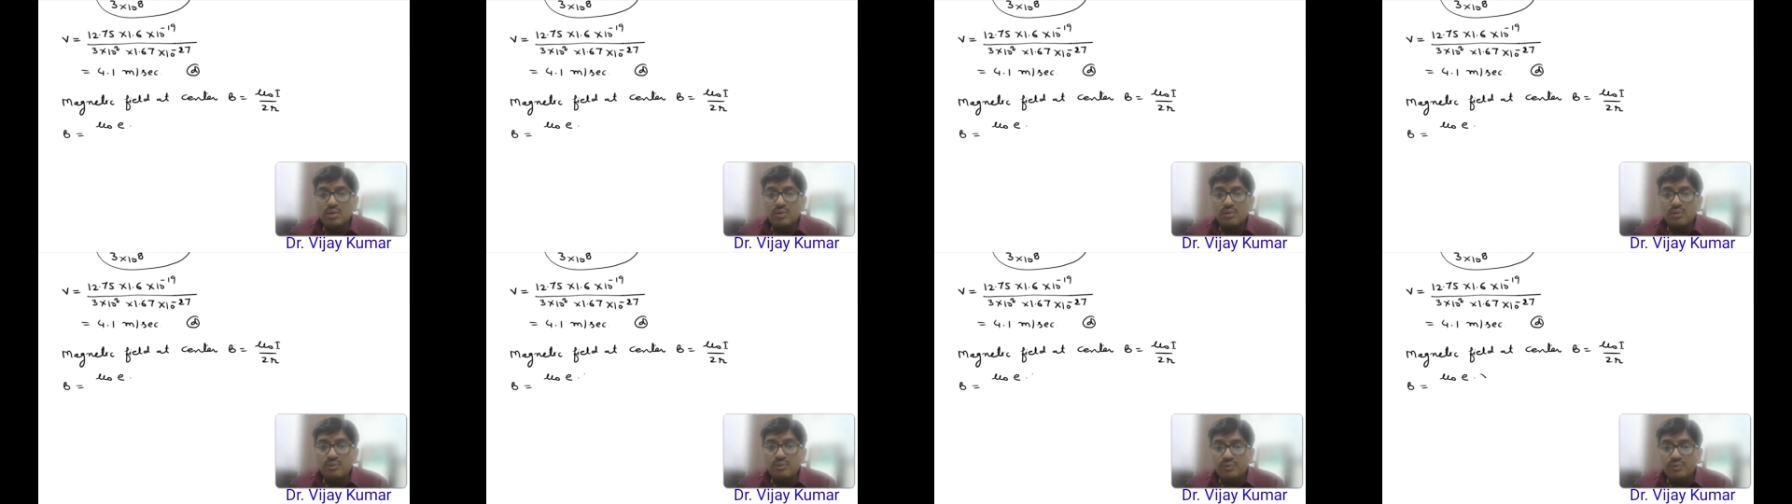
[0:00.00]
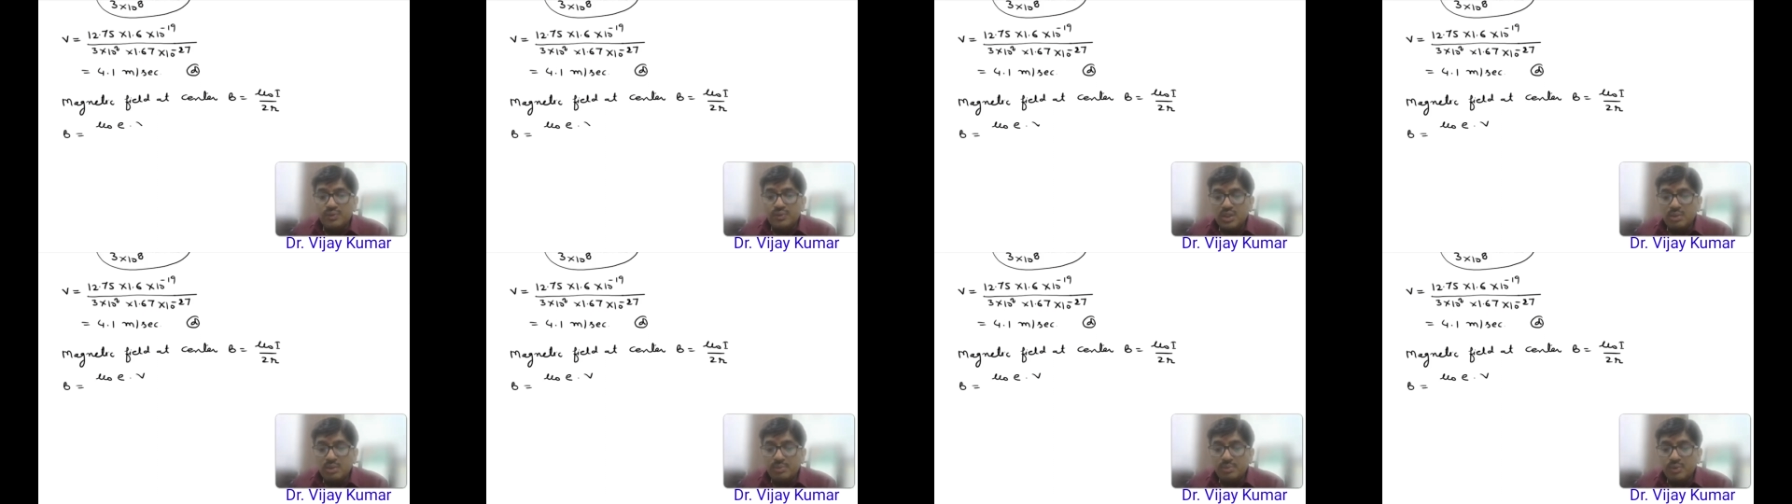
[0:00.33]

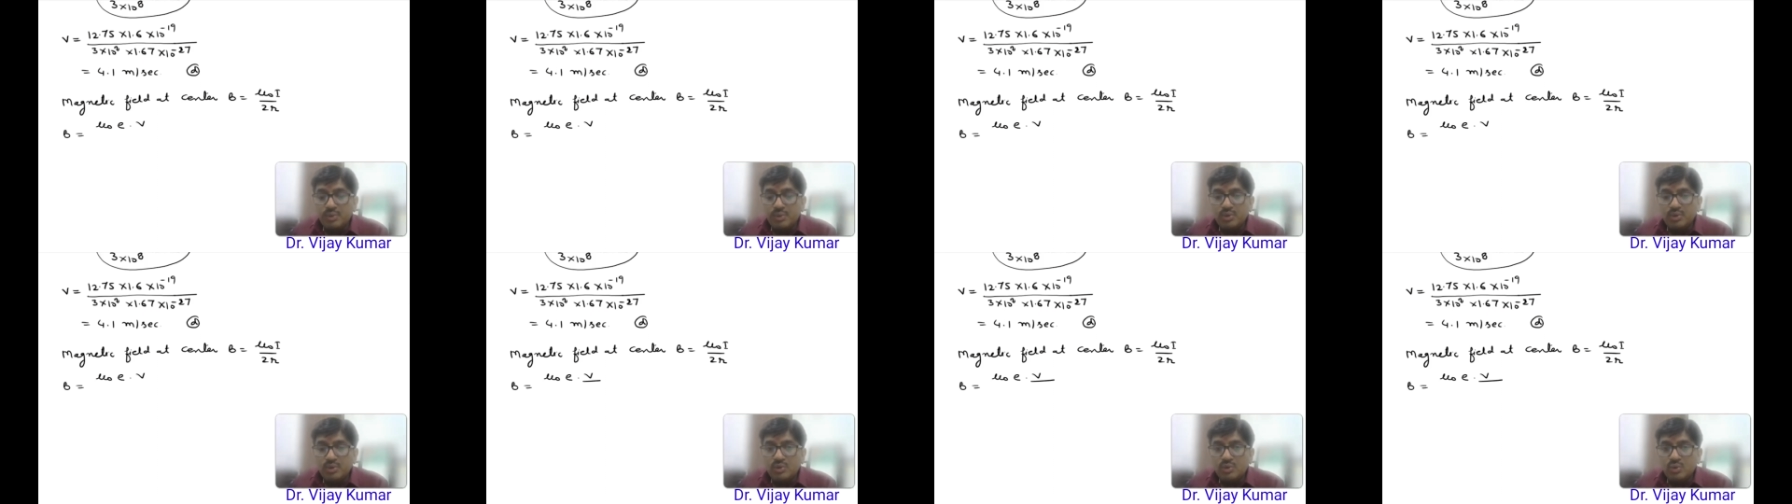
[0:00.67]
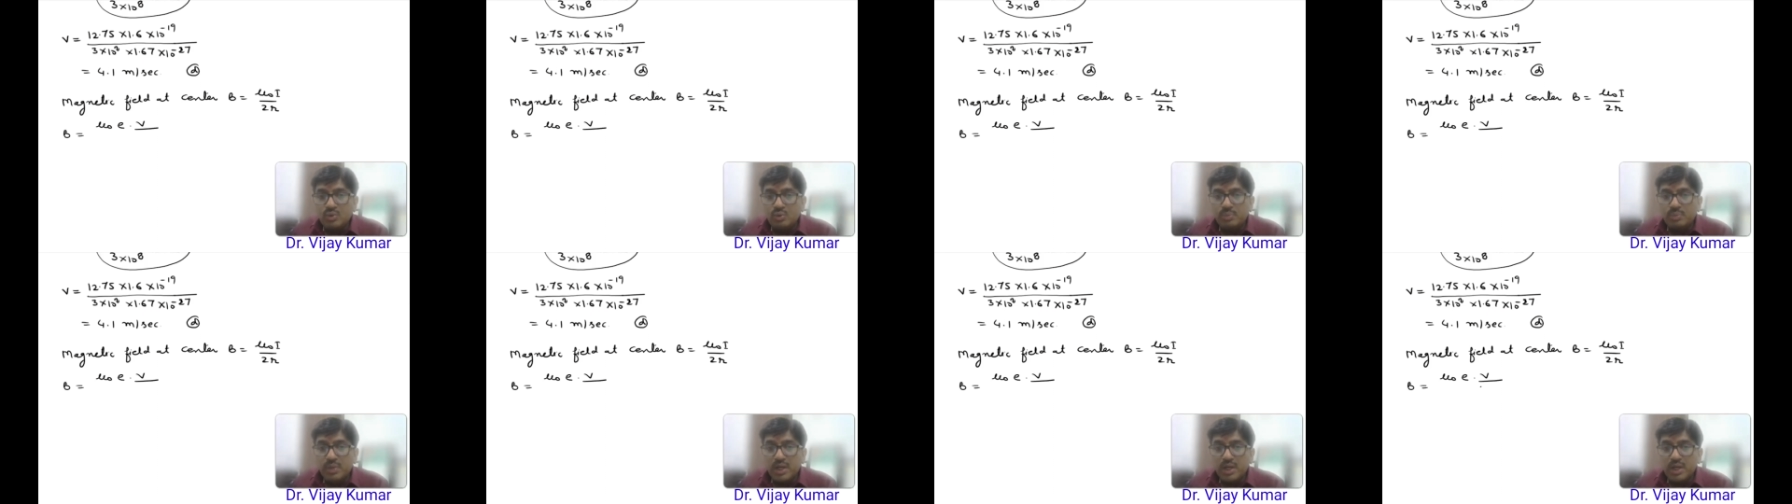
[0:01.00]
V upon
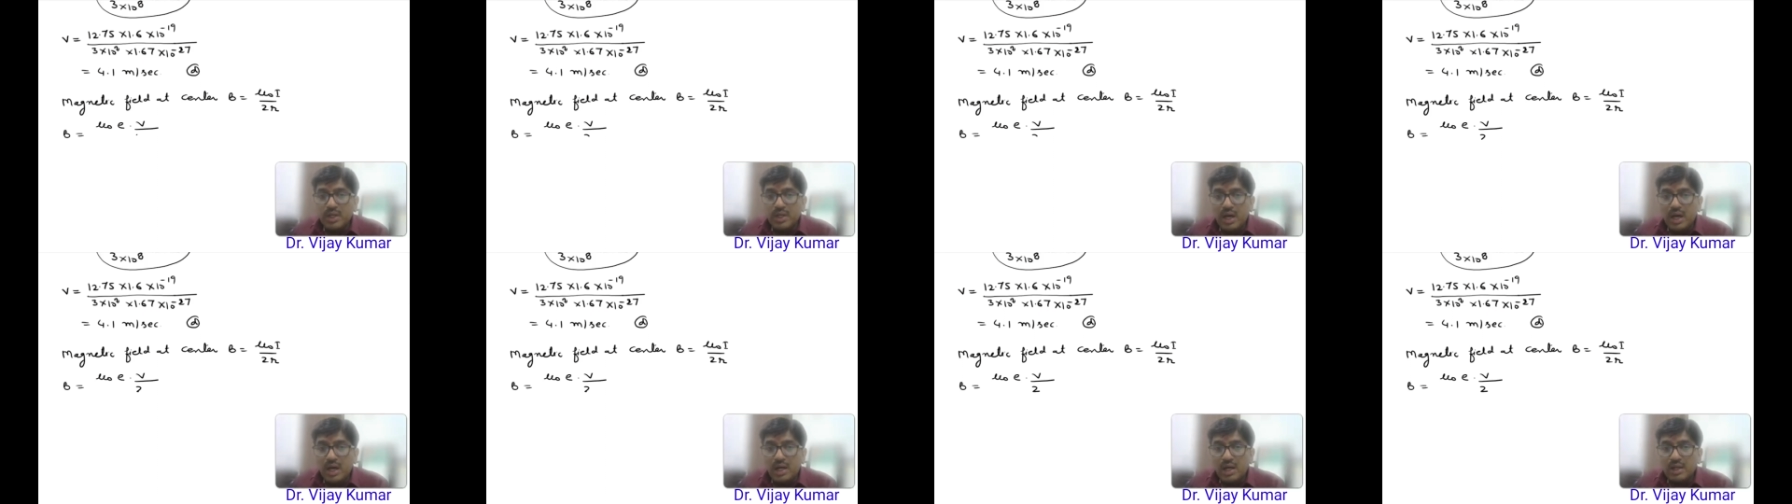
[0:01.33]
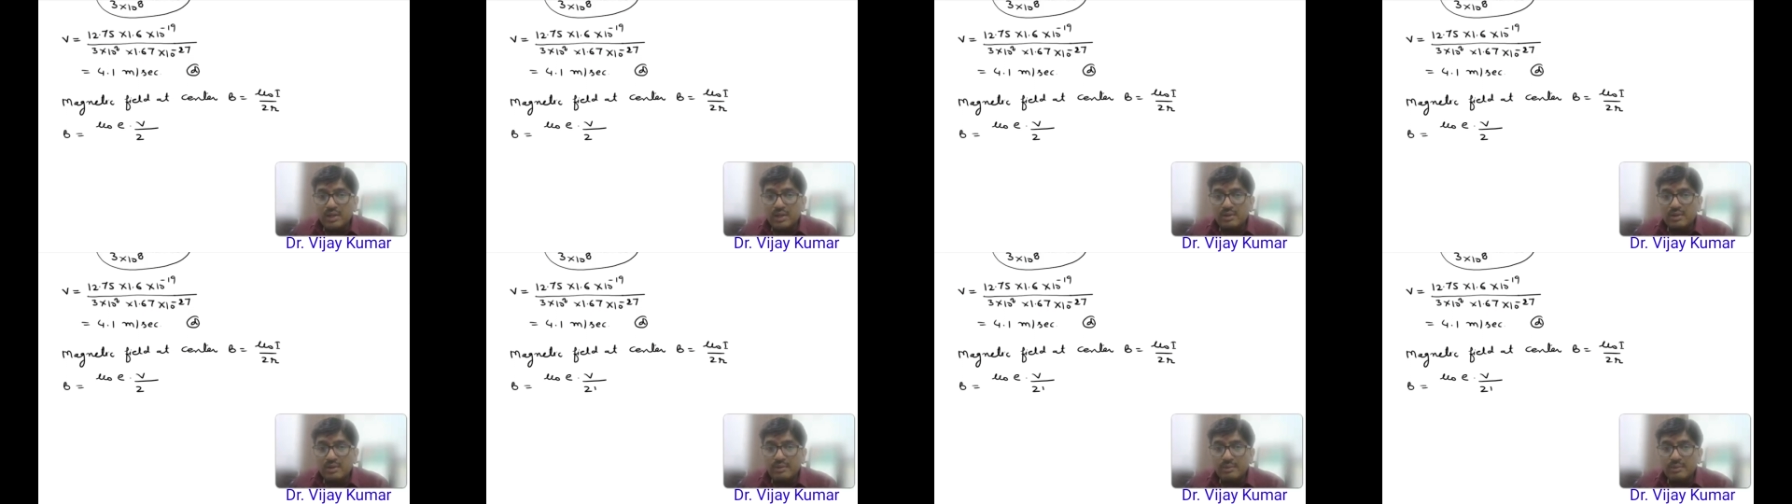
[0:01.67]
2 pi
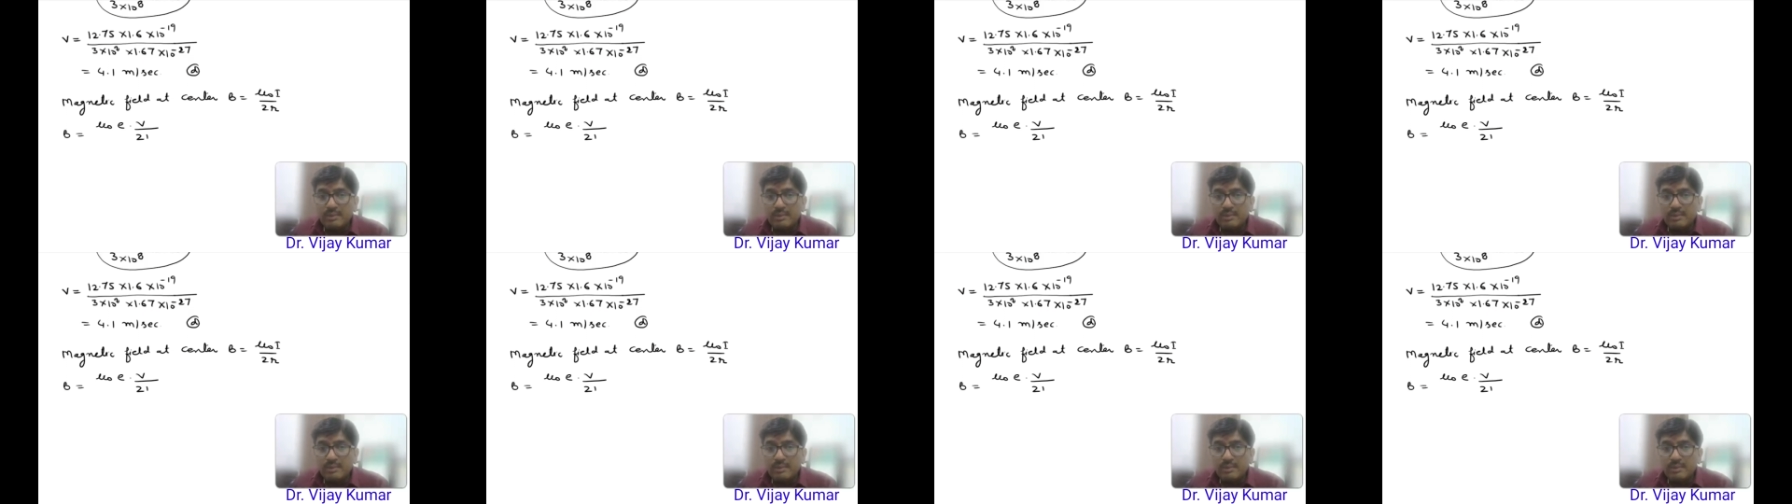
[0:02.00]
R